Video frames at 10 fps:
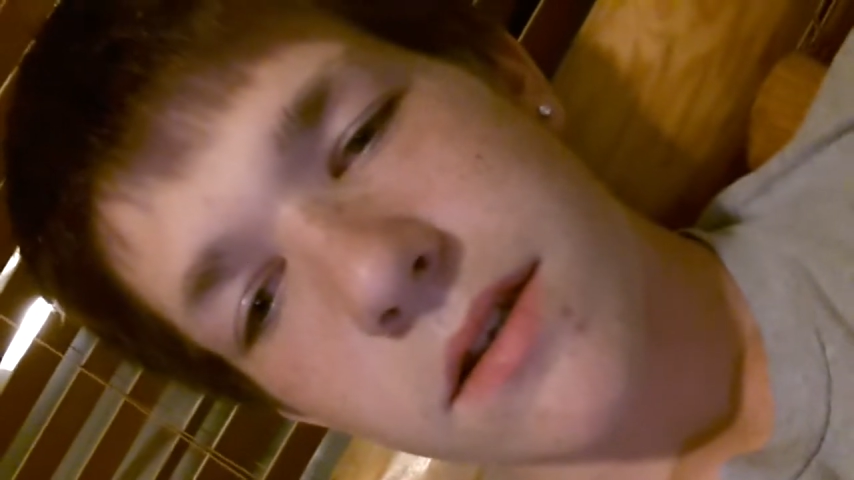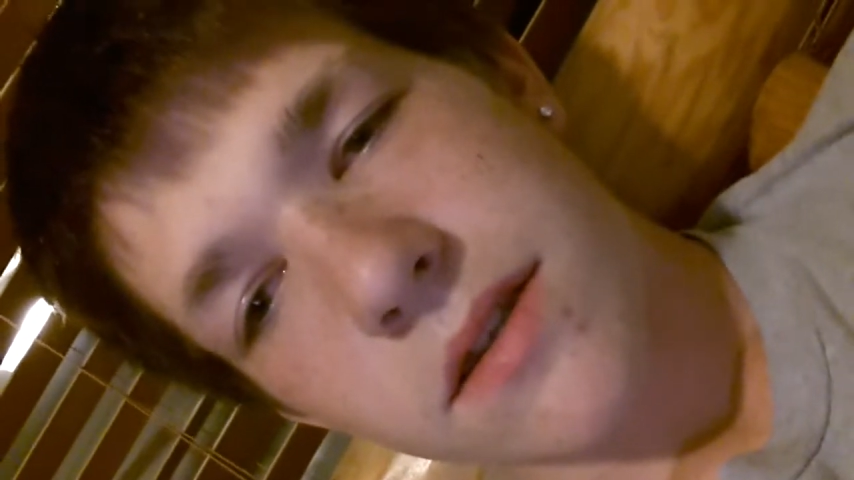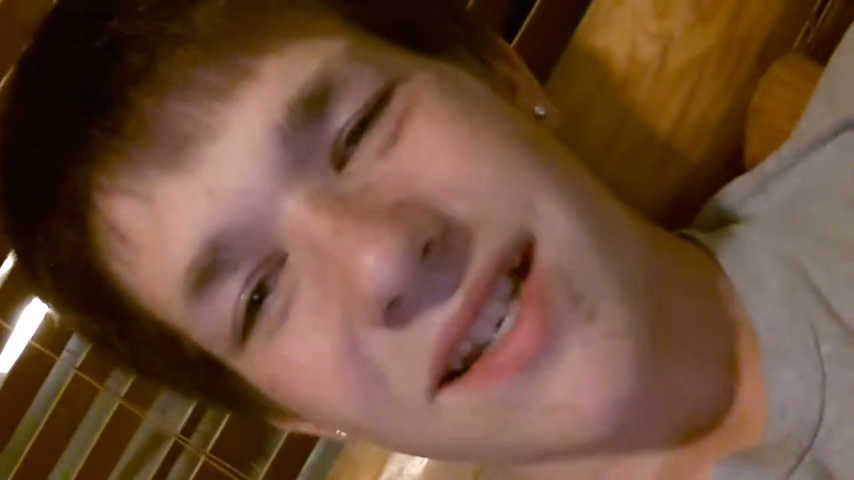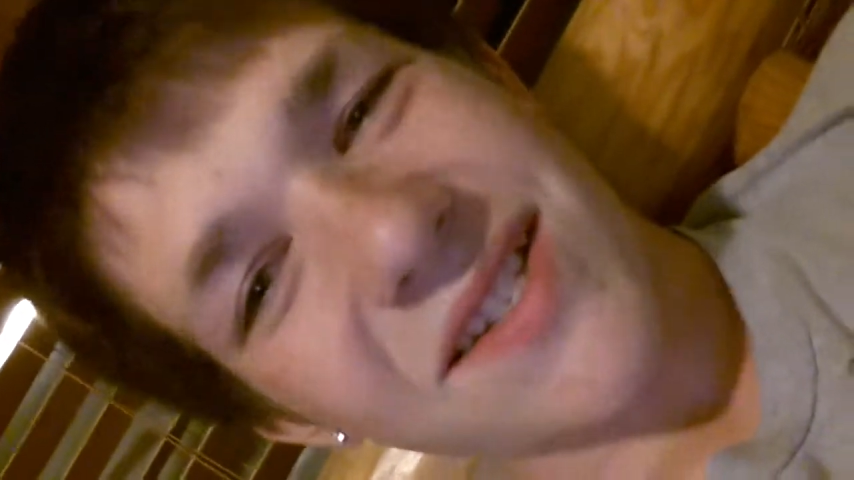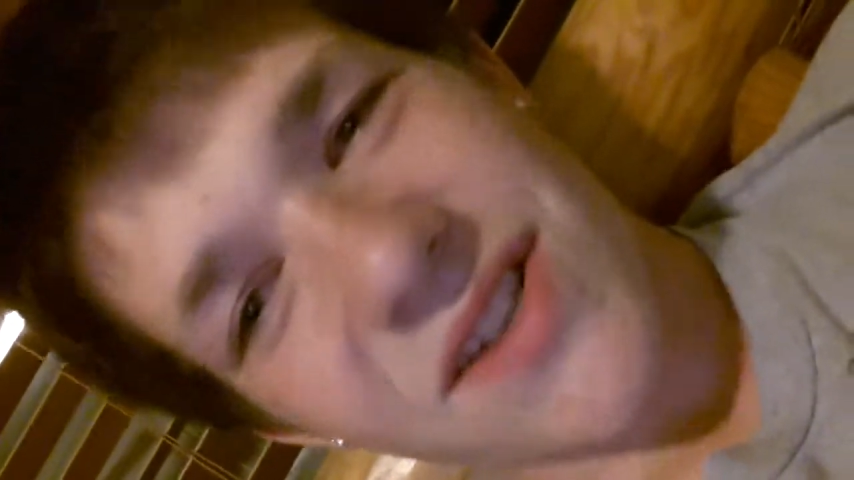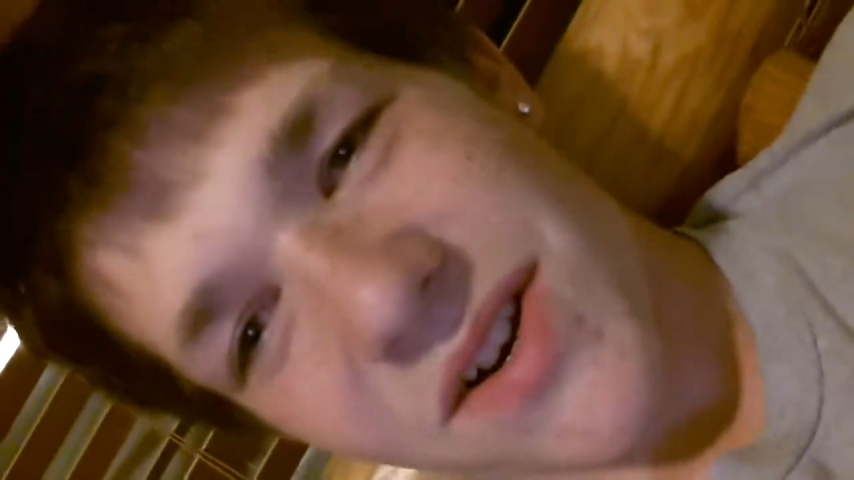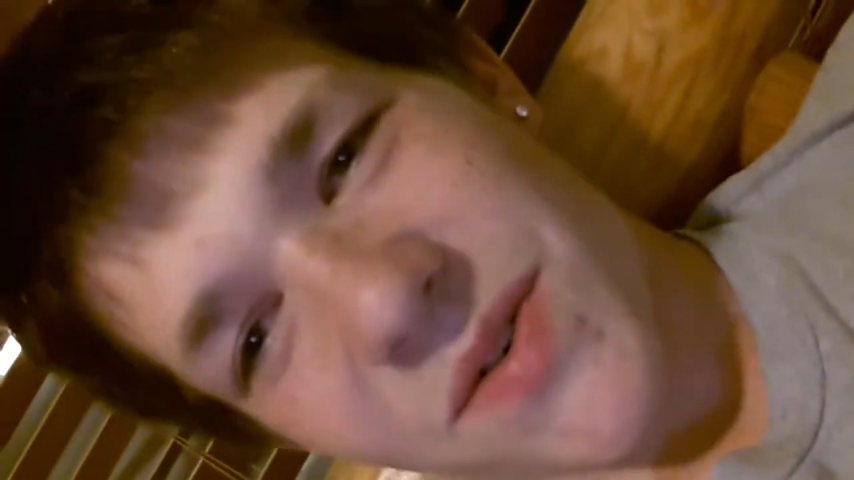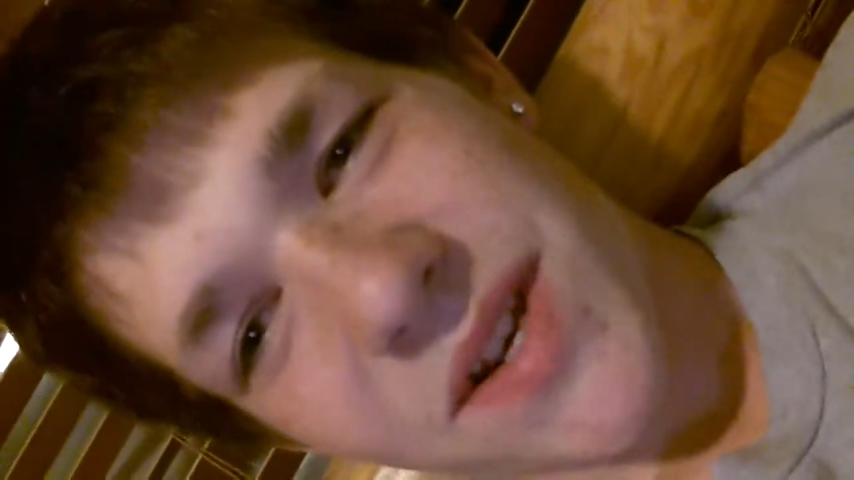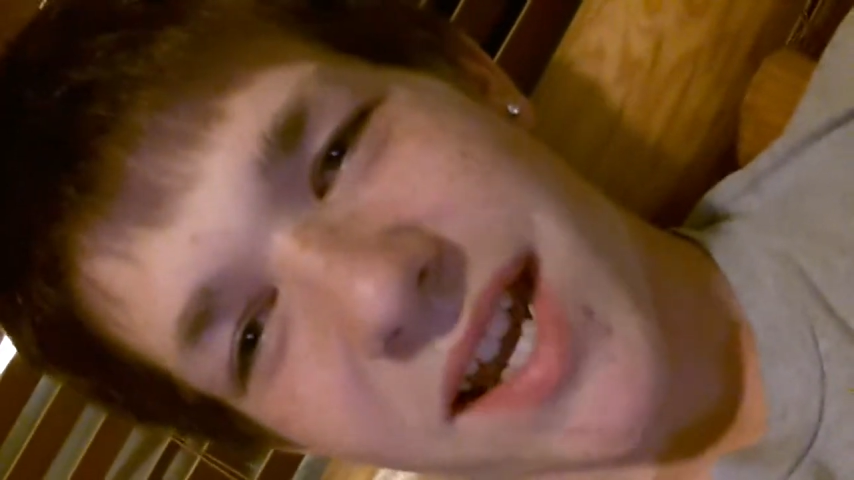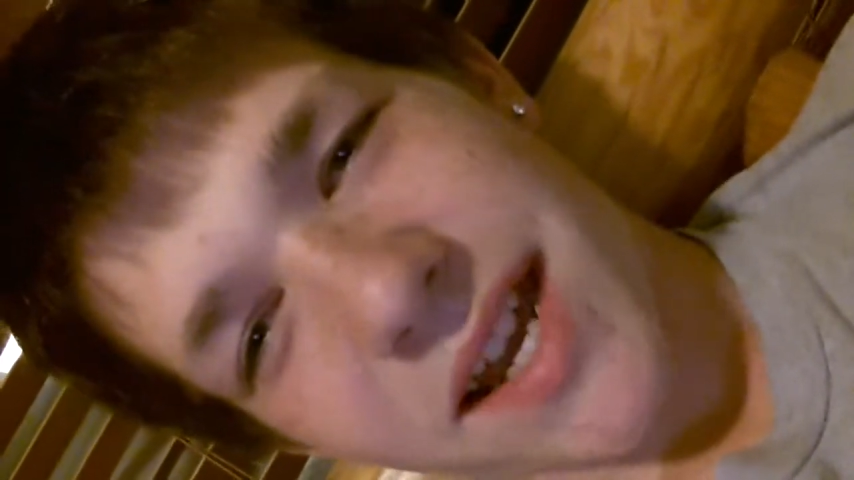That's not
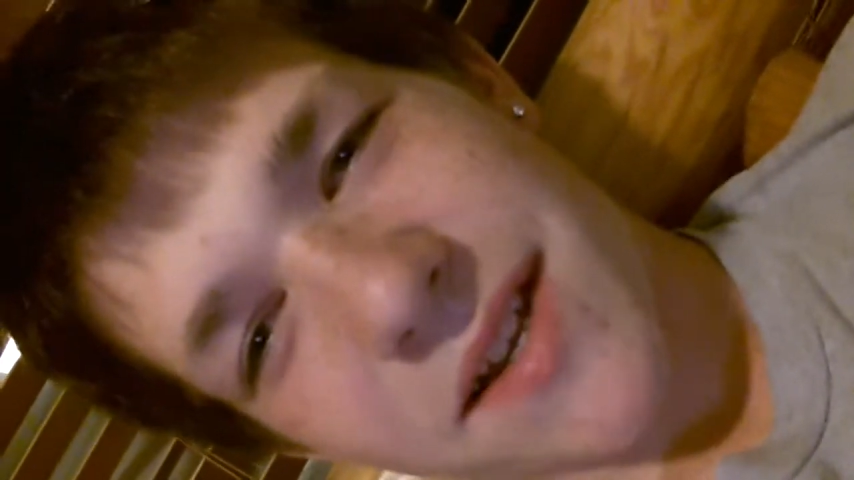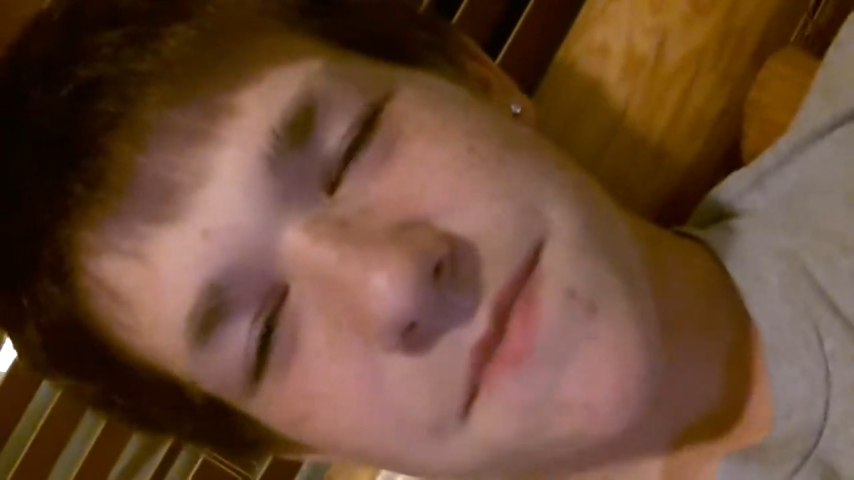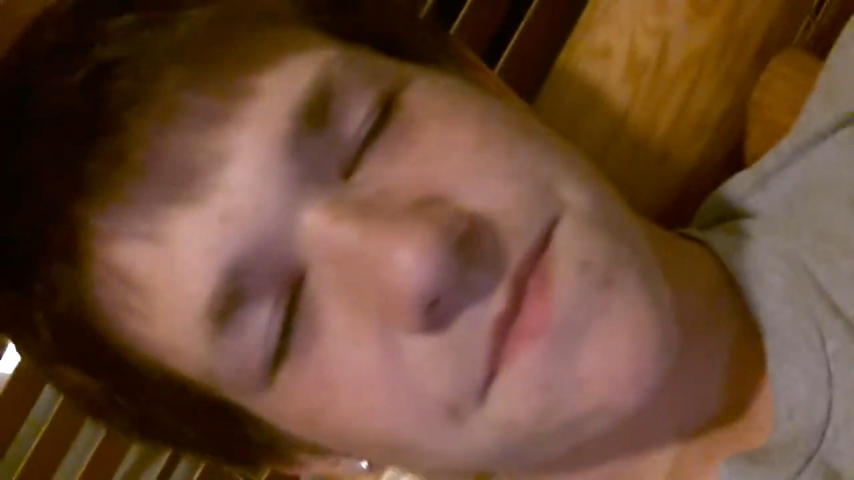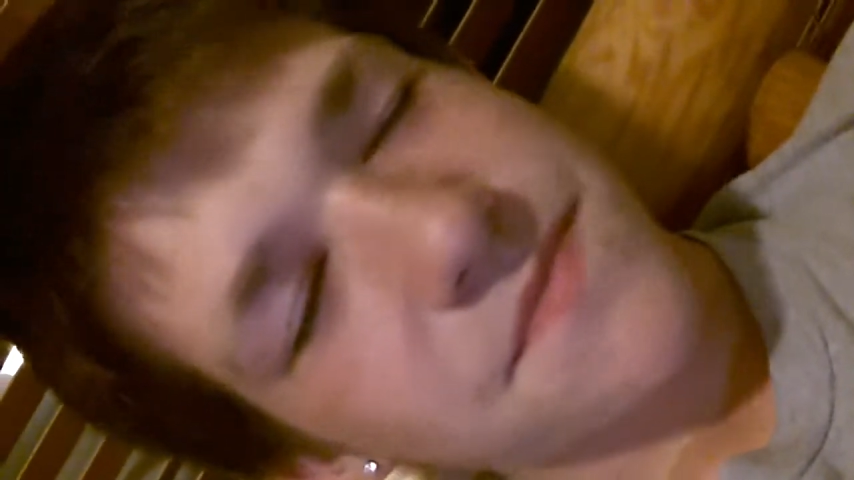okay.